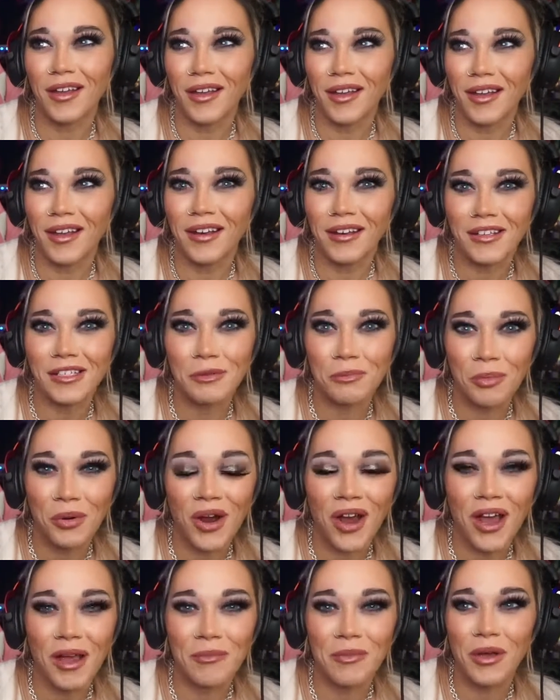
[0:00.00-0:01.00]
in his
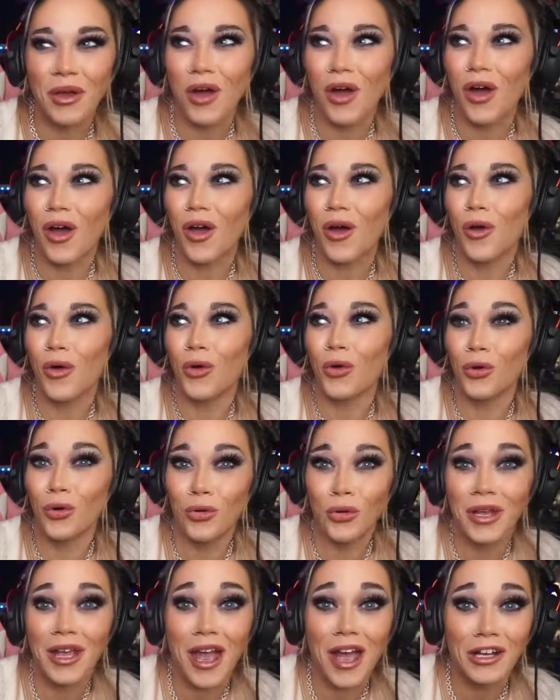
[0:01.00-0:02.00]
prime, who
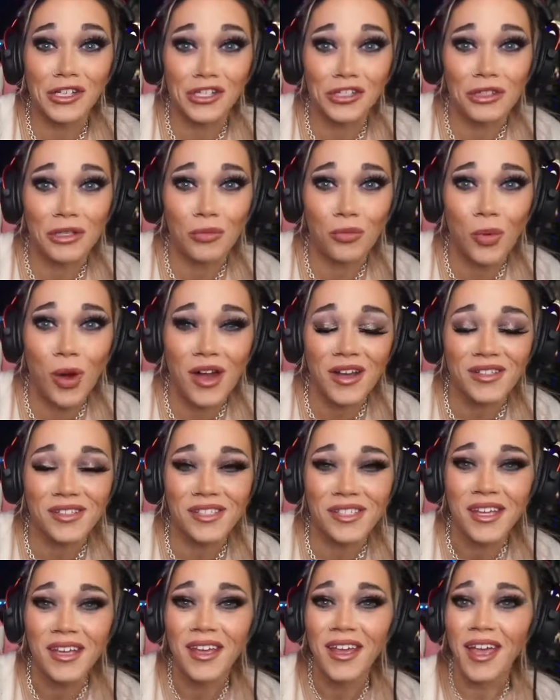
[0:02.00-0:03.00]
he actually
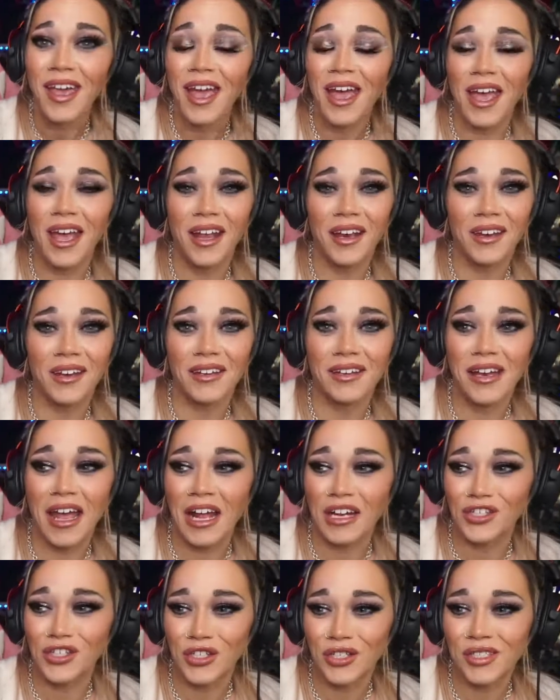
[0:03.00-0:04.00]
was, and
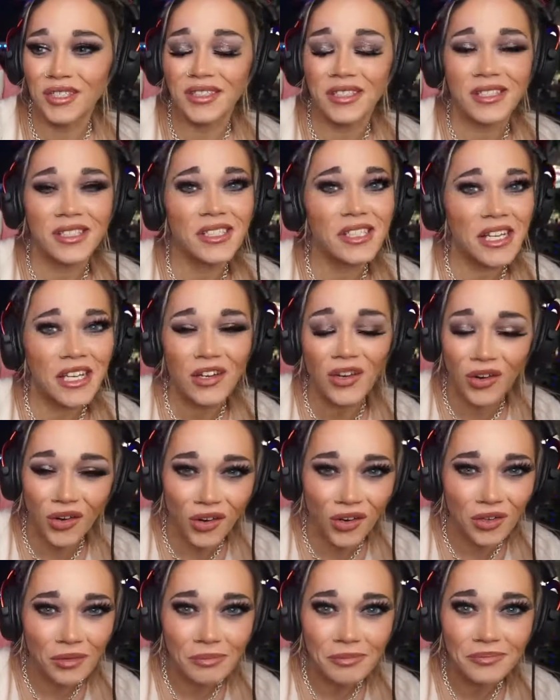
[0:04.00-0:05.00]
not just the
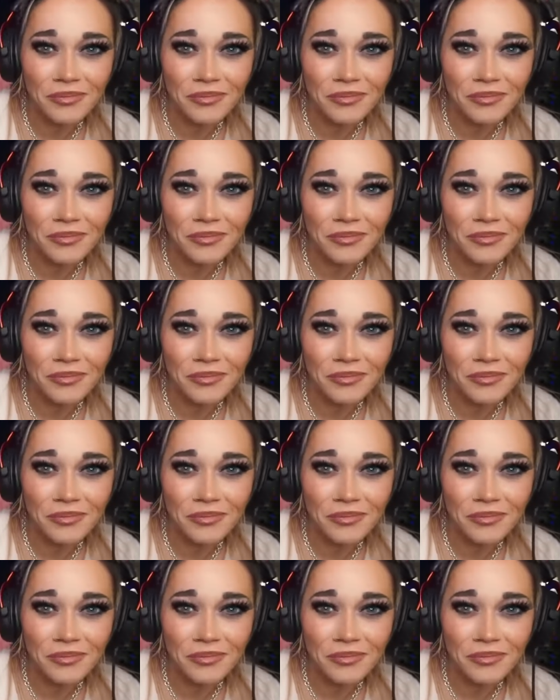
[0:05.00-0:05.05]
singer.